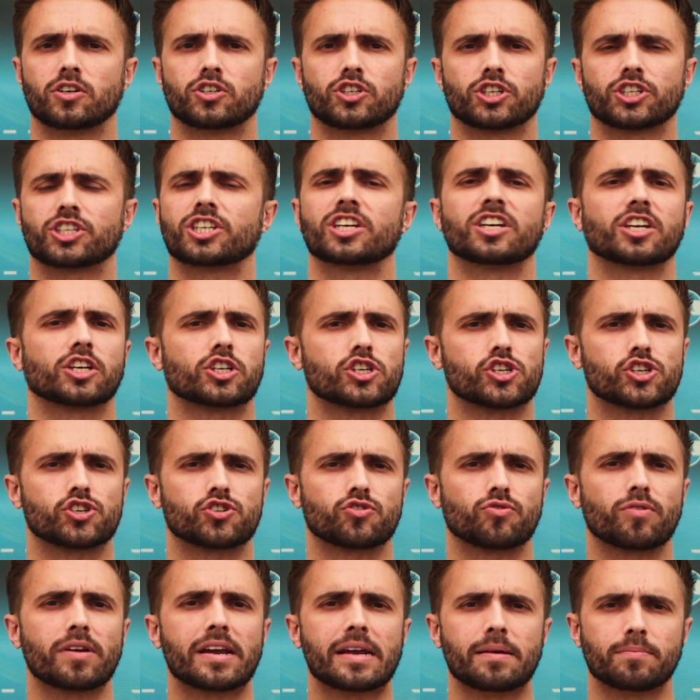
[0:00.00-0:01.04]
just an
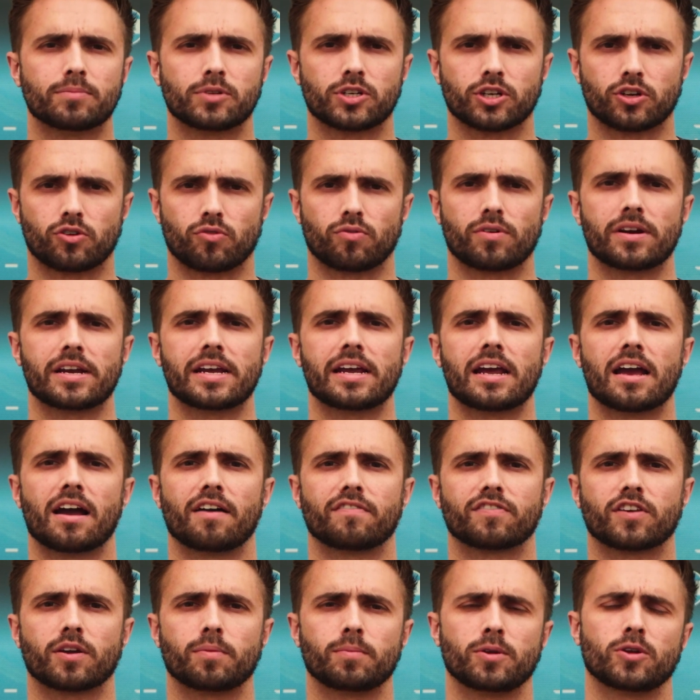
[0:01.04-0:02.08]
extreme degree
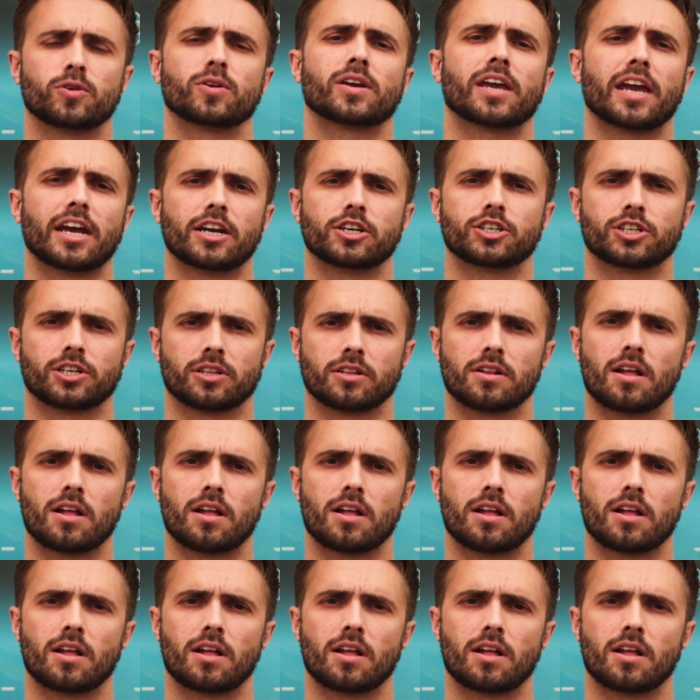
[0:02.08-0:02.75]
of communication